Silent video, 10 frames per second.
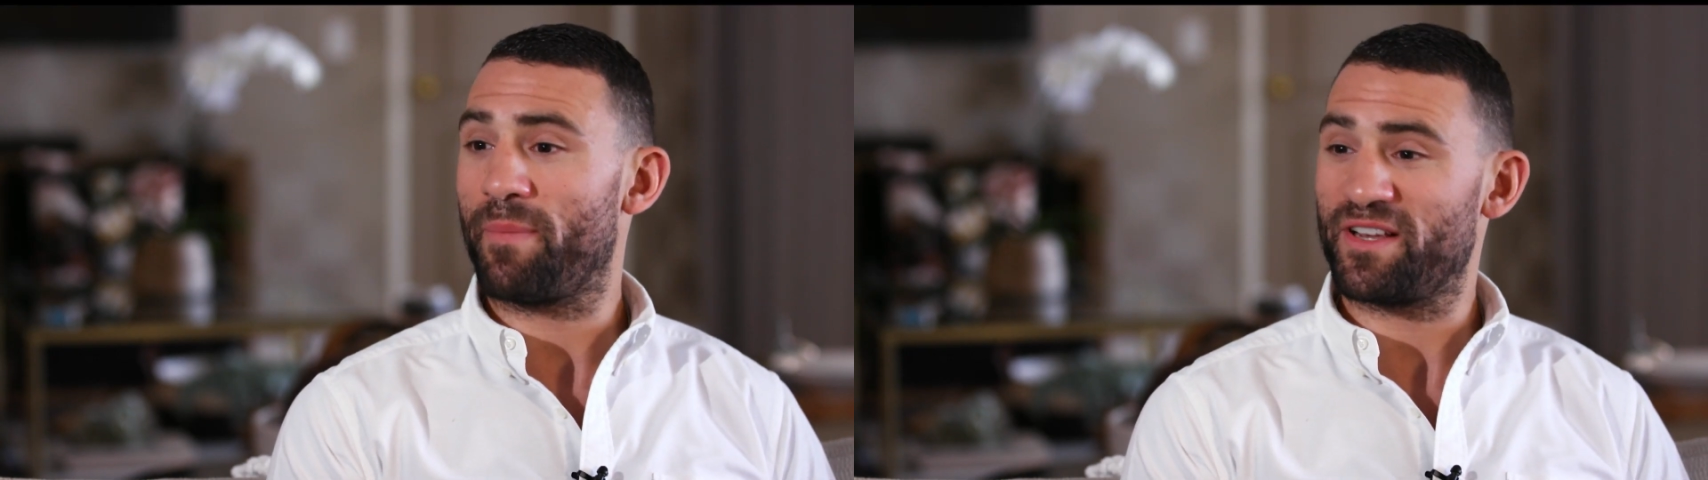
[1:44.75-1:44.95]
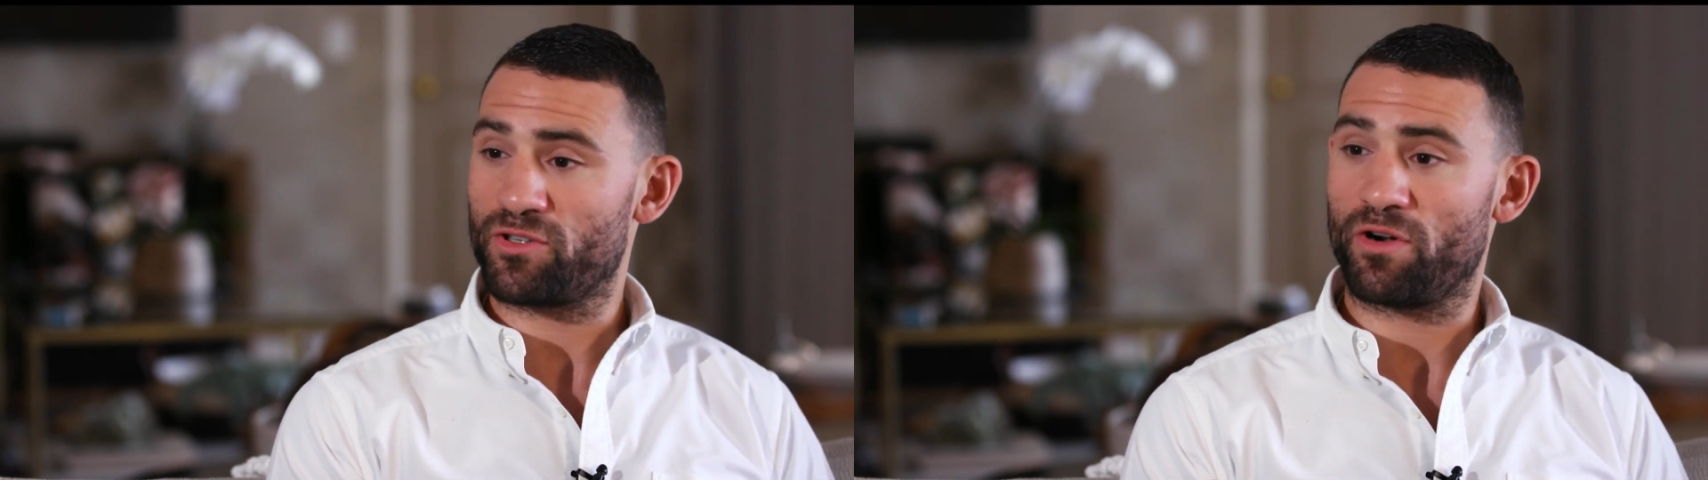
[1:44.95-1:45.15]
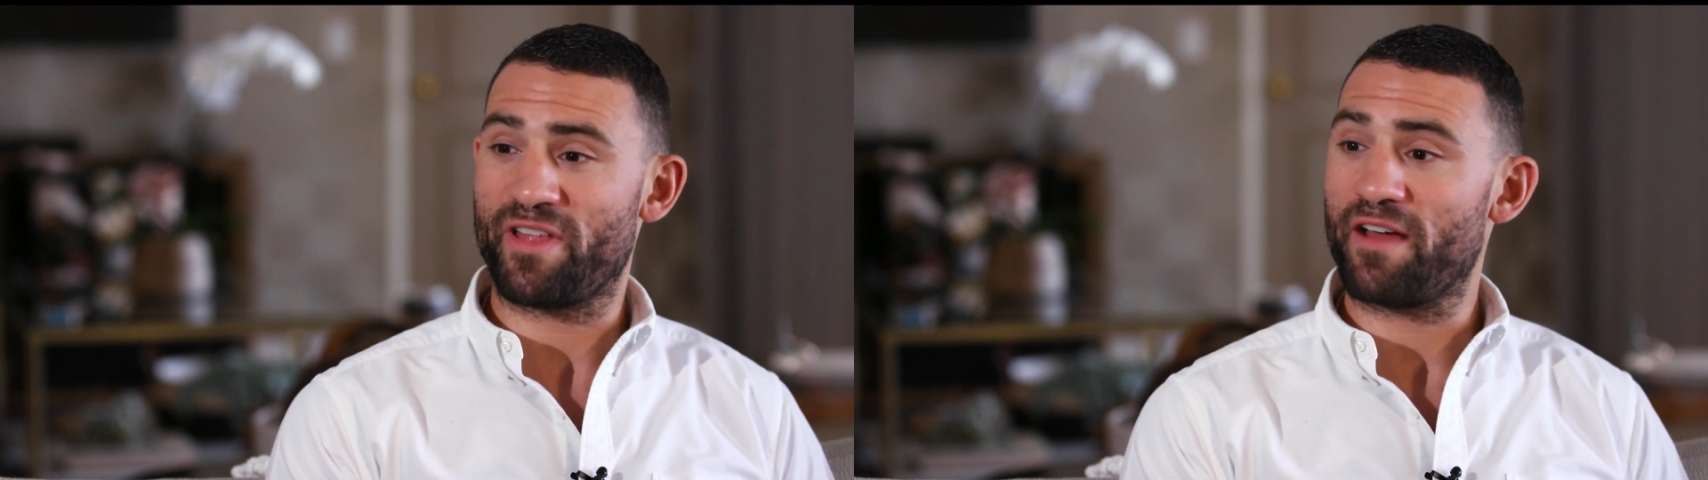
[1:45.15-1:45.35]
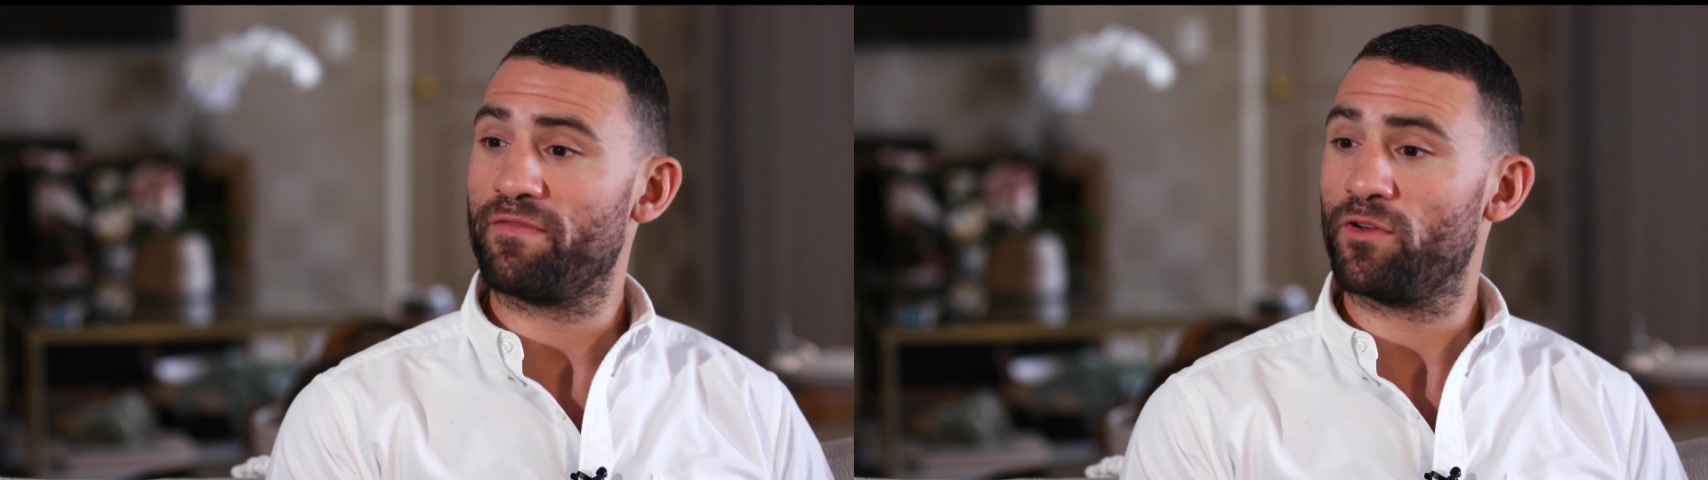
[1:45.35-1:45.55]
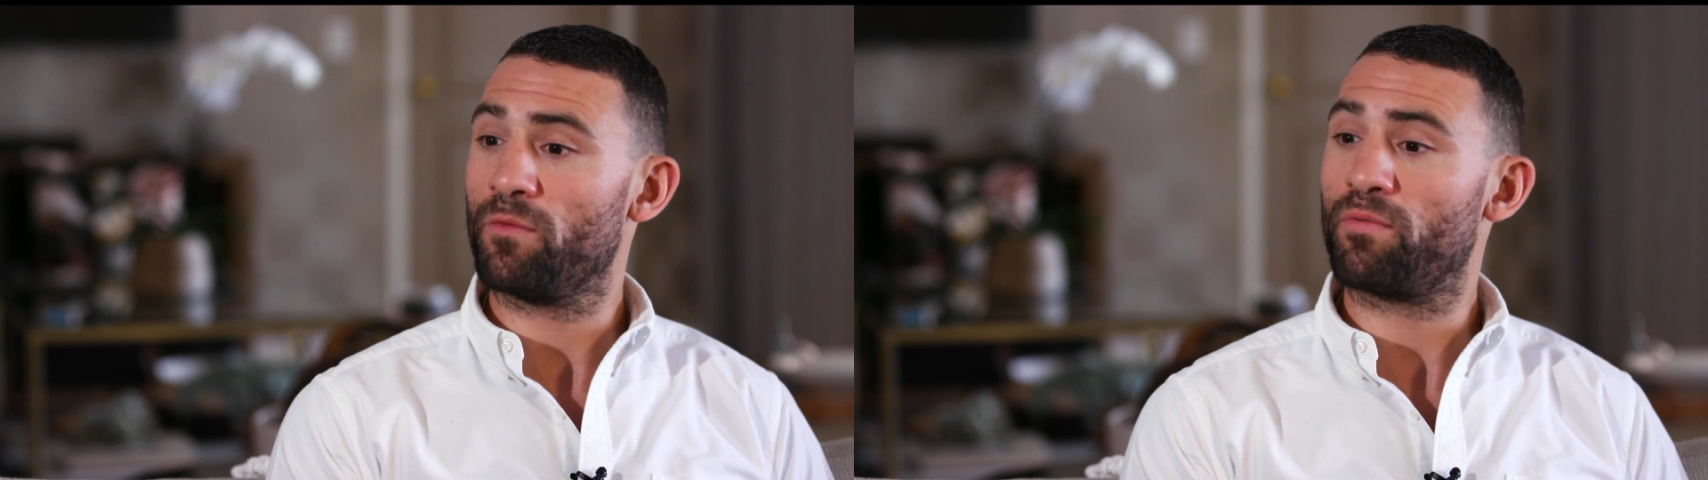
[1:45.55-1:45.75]
I started
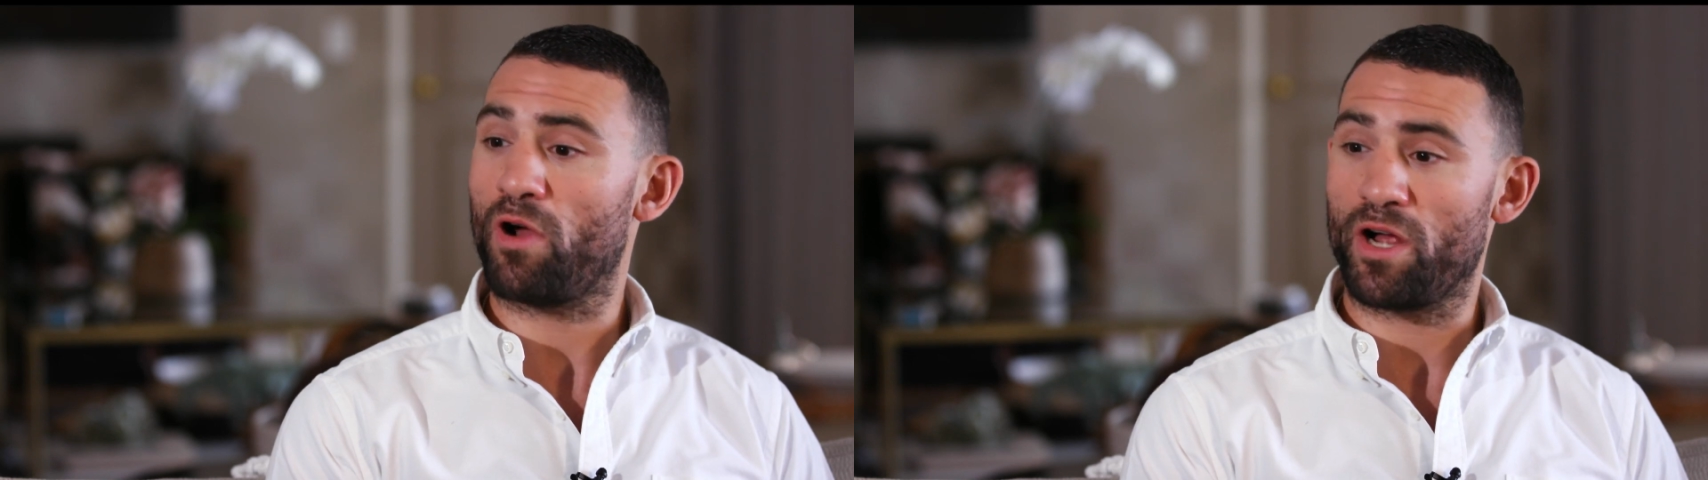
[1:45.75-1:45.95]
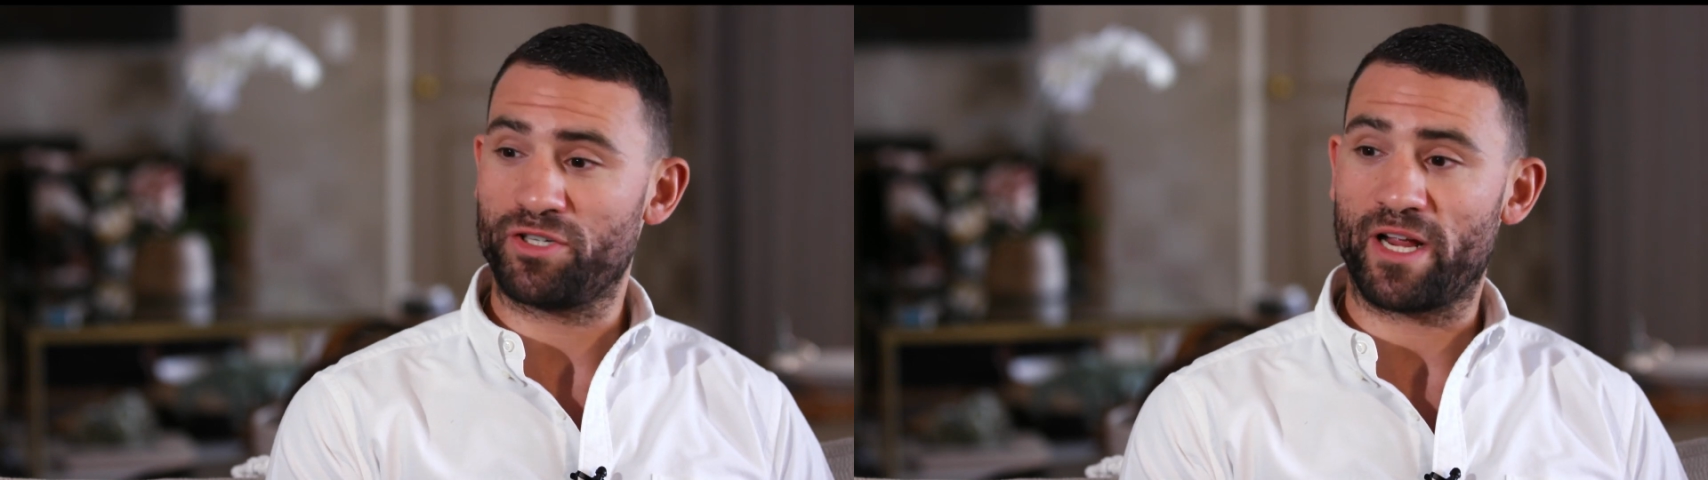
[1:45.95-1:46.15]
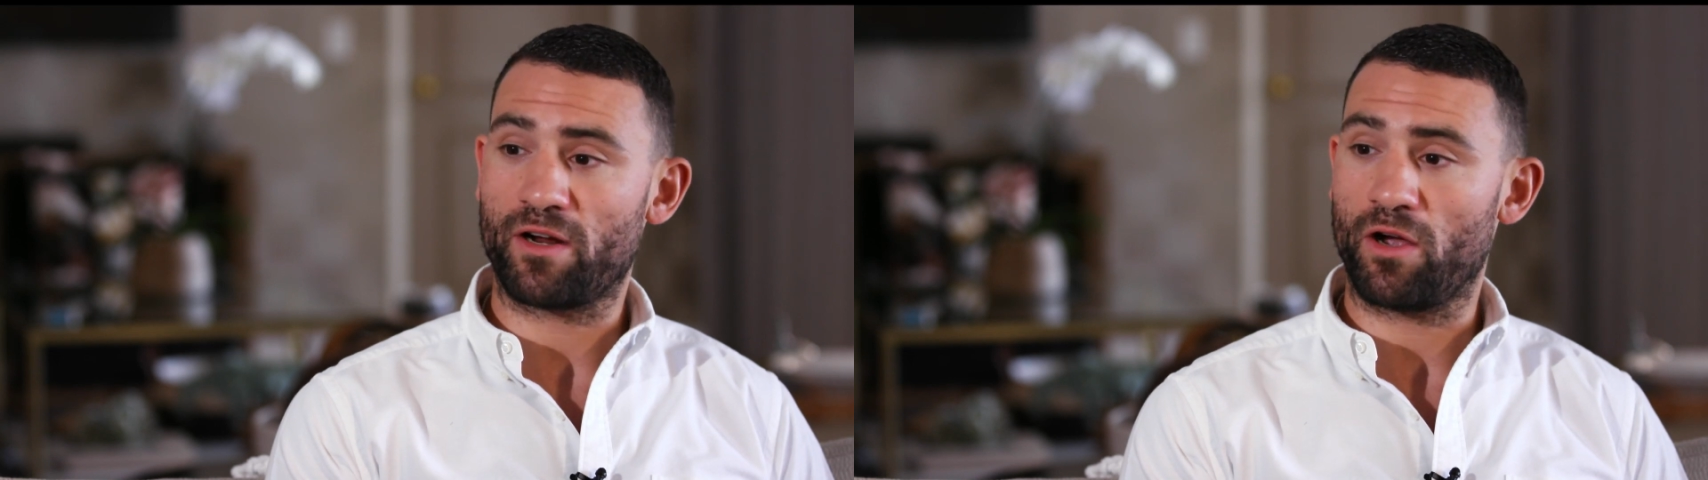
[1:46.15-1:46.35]
that film project